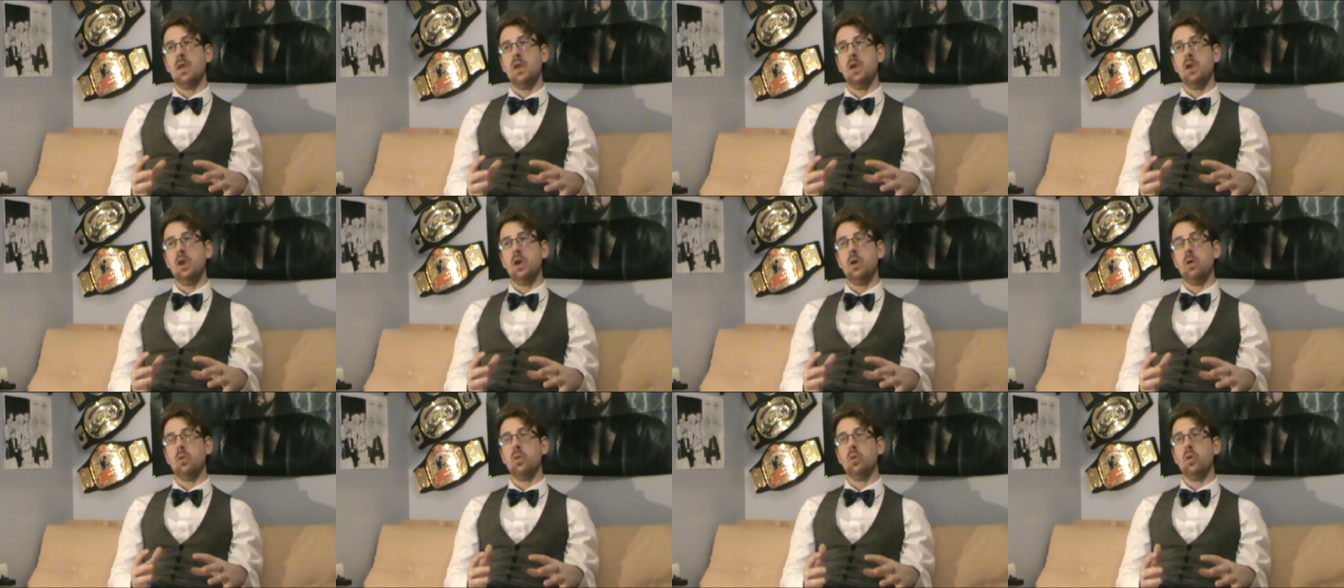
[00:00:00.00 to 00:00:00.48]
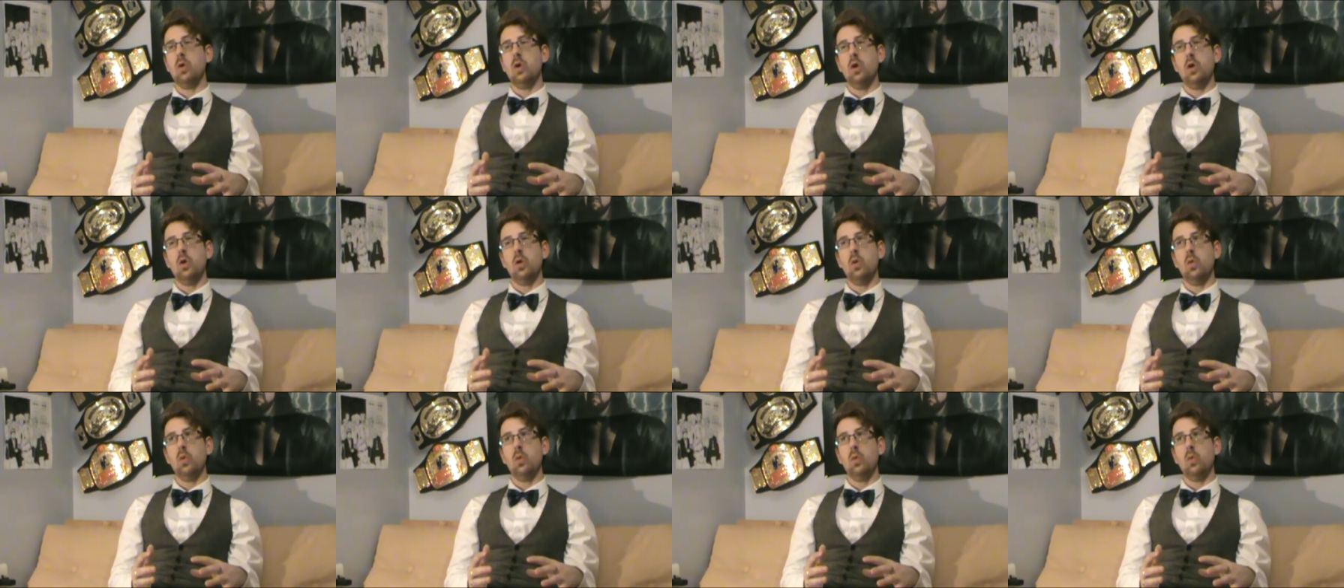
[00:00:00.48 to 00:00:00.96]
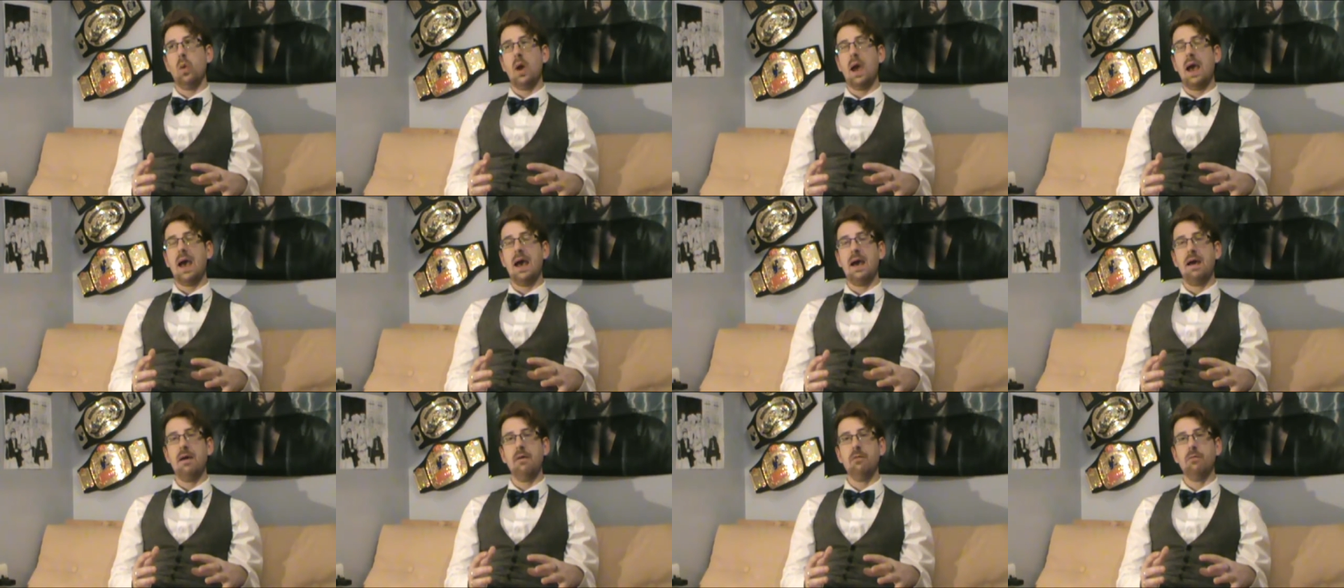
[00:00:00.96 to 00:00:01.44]
you you
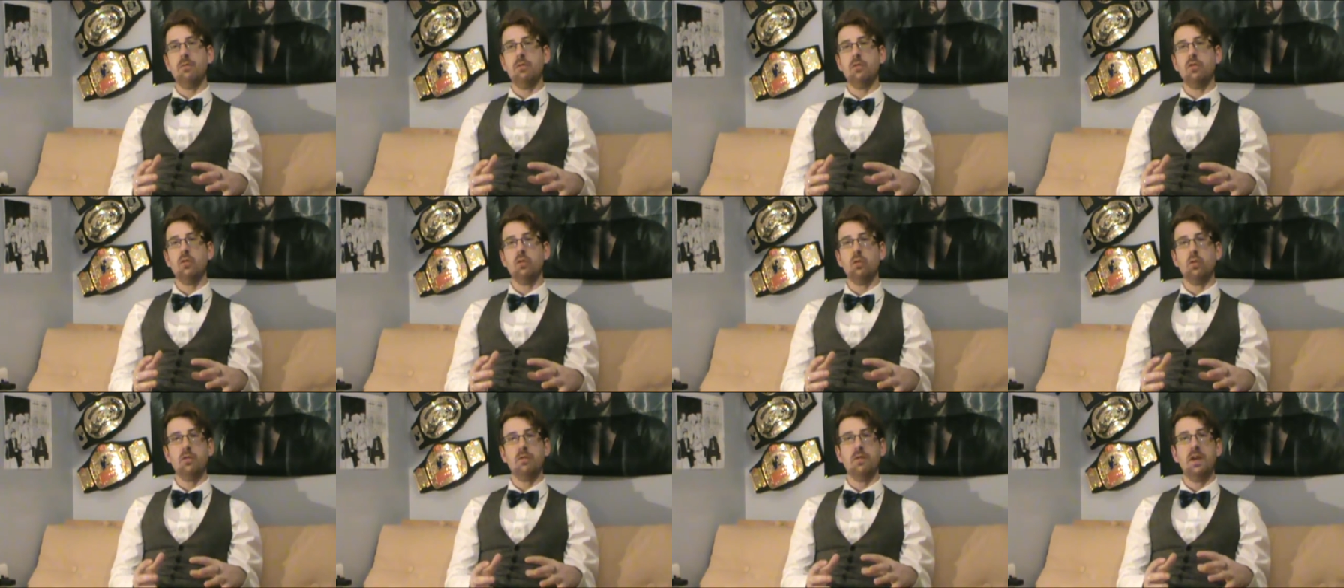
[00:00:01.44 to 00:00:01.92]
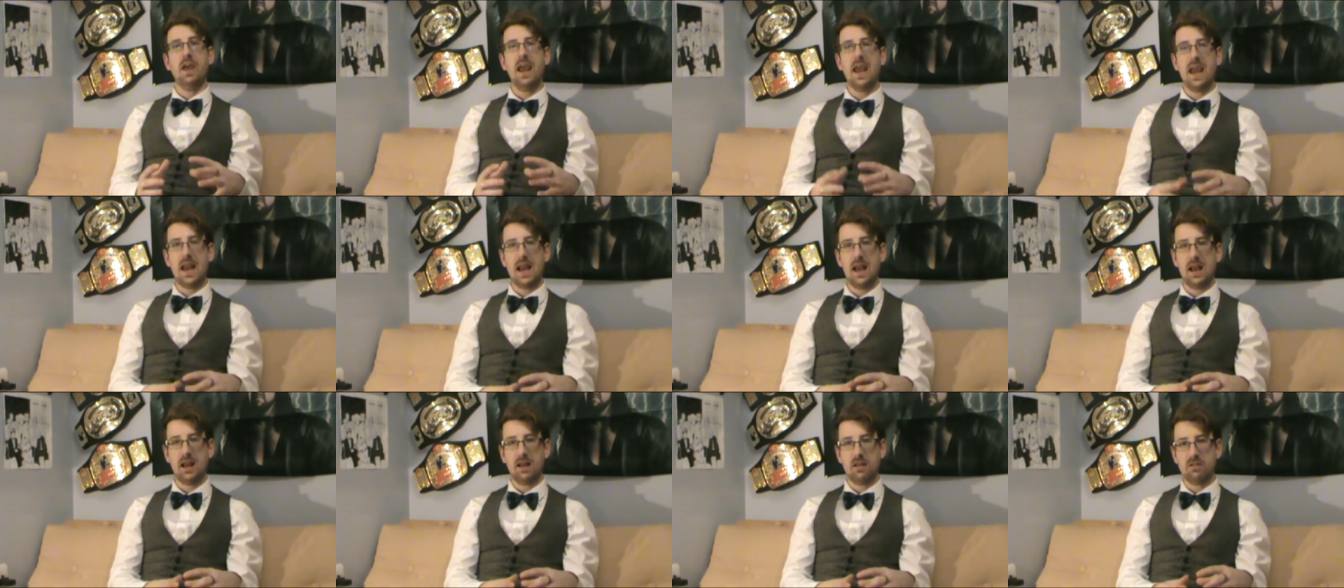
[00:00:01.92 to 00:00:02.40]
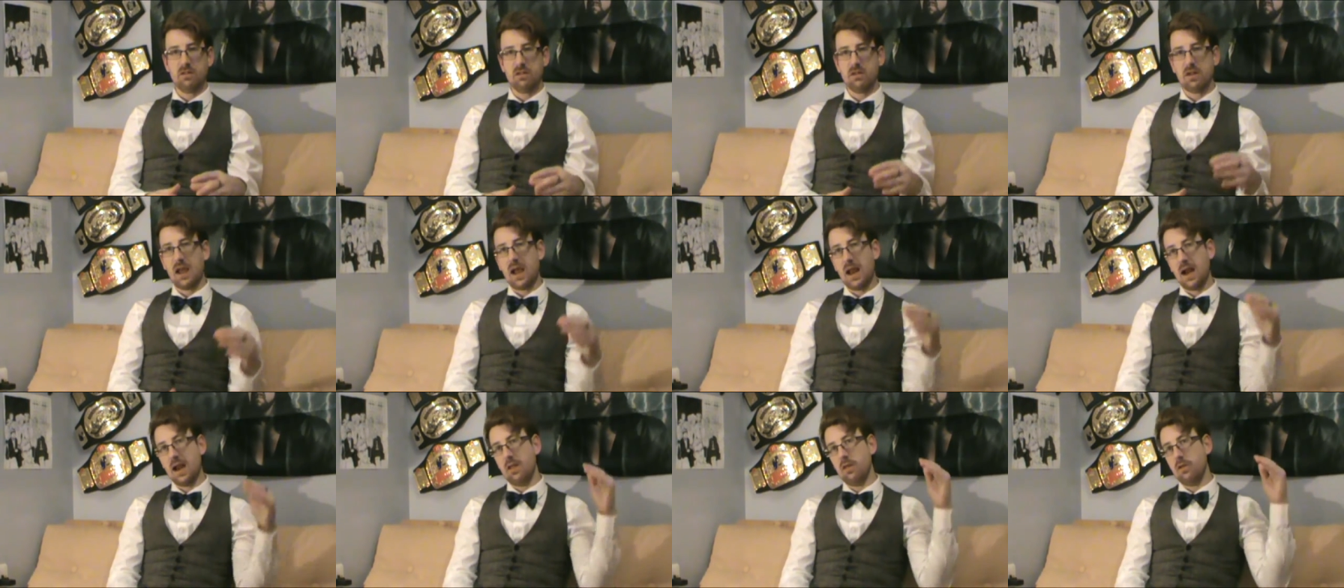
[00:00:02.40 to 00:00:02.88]
have sort of a hit list
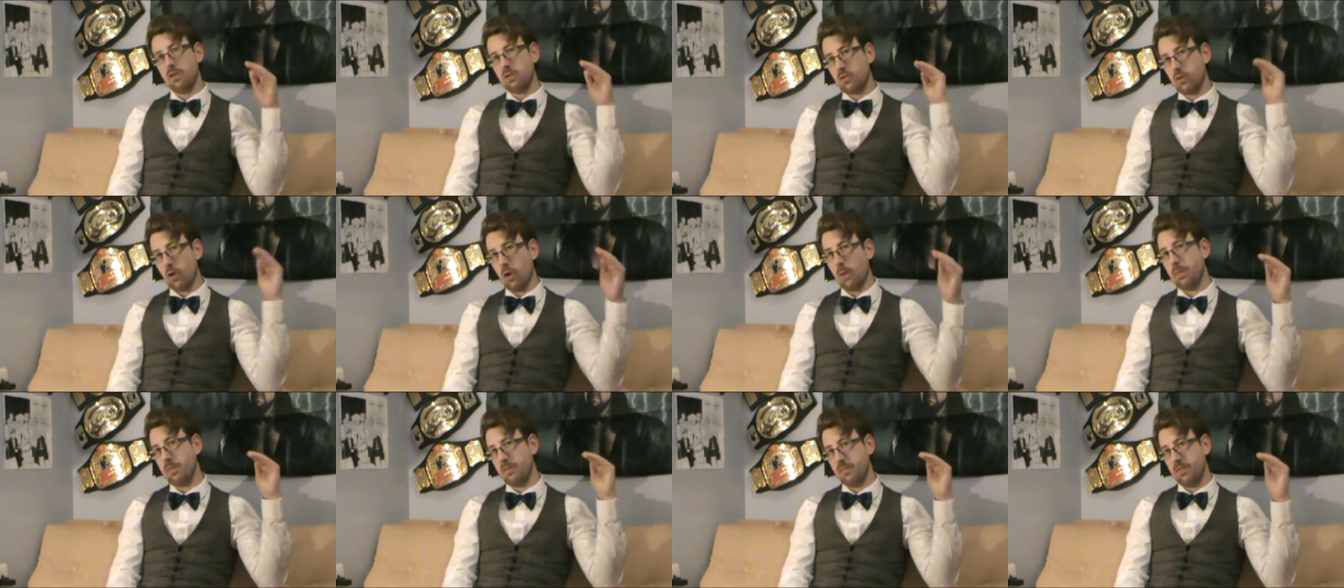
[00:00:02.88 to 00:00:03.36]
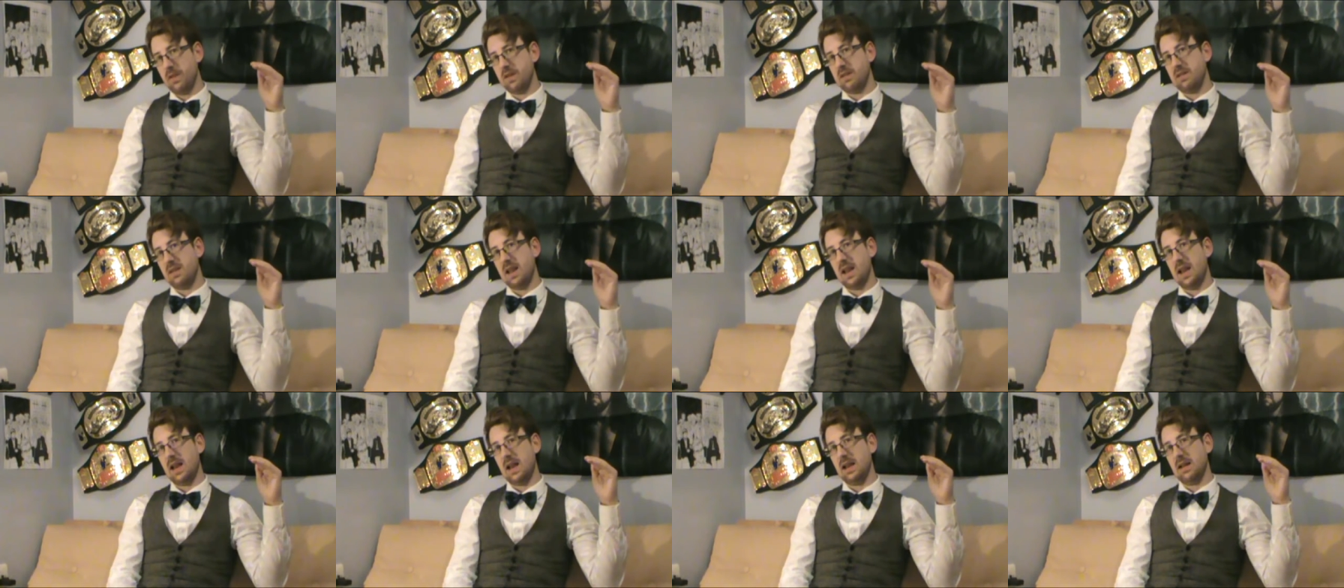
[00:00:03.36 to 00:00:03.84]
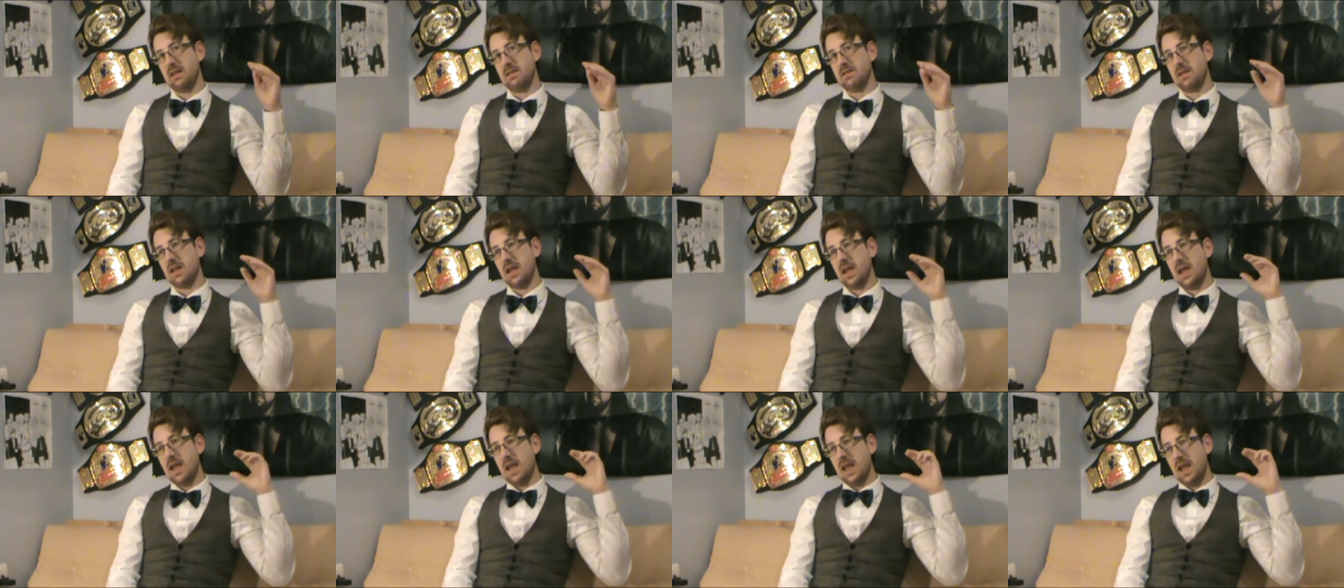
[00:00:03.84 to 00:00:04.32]
and at the top of this hit list